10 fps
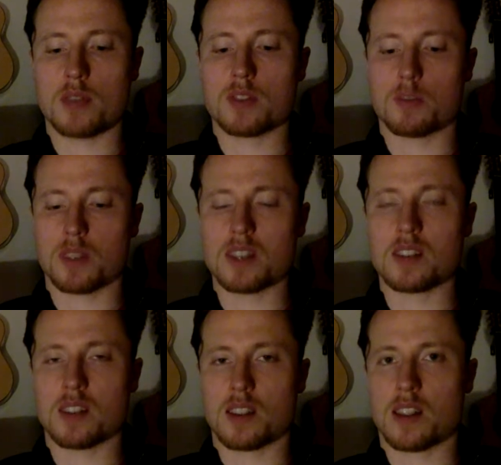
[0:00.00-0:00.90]
some
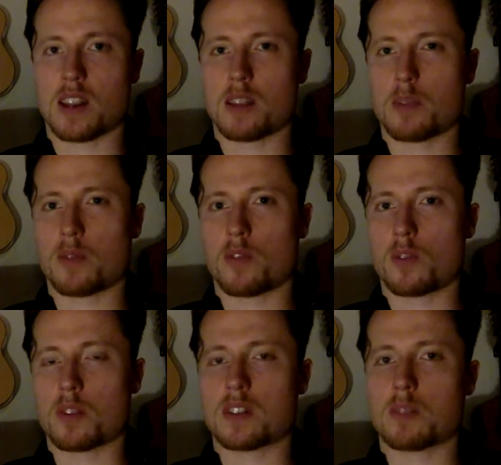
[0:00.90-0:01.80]
decent athletic
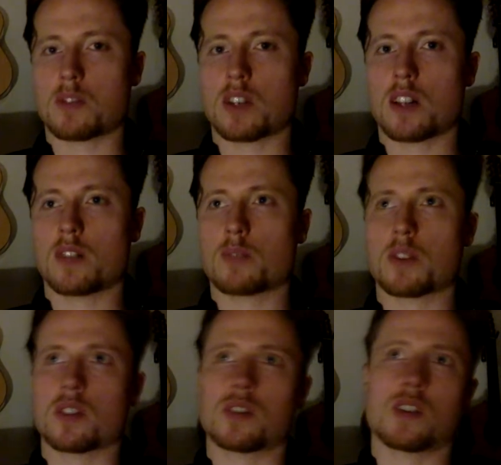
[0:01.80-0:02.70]
performance themselves,
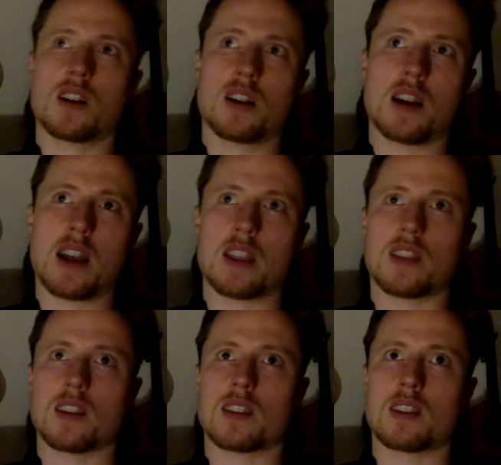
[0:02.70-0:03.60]
because I
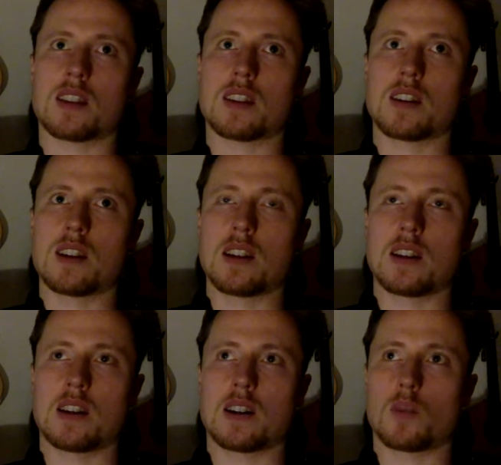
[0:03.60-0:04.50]
think that,
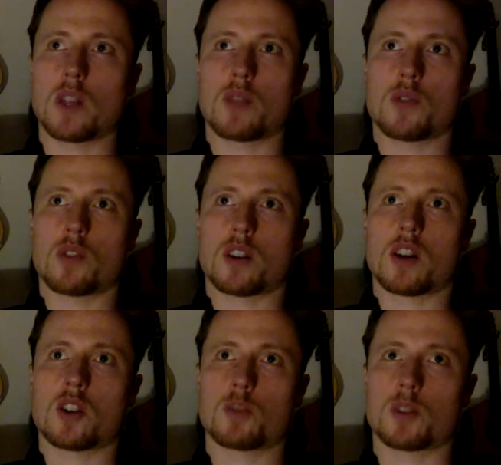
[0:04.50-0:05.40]
well, if you're a
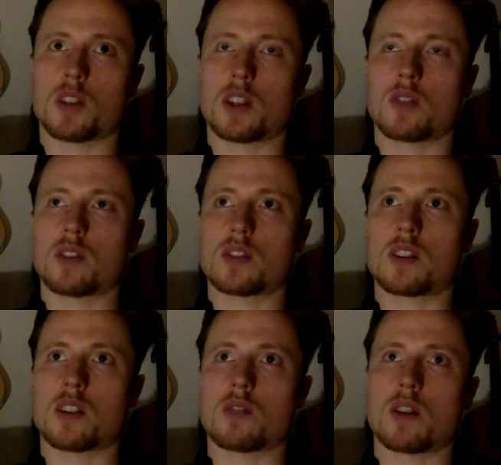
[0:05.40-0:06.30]
couch potato and
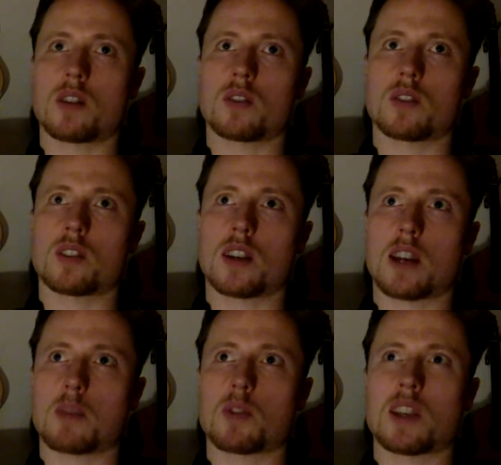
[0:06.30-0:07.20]
sitting around all the
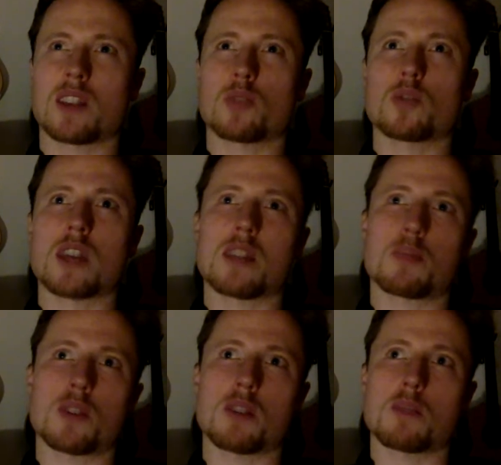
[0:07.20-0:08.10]
time, you can do that
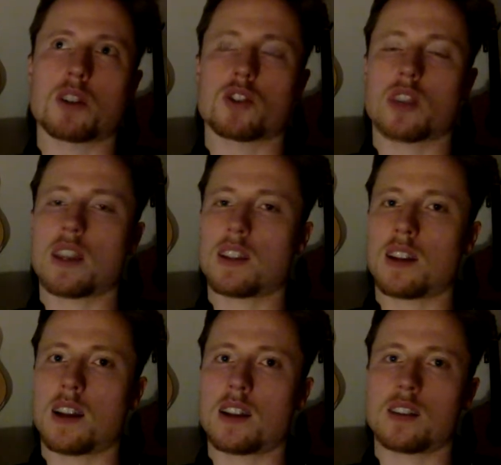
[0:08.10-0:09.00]
pretty much on any
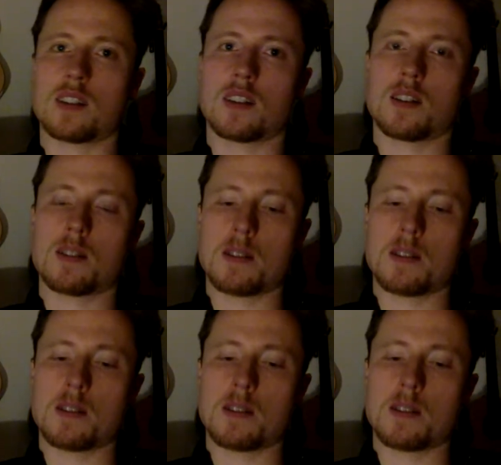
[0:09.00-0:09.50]
diet. Yeah.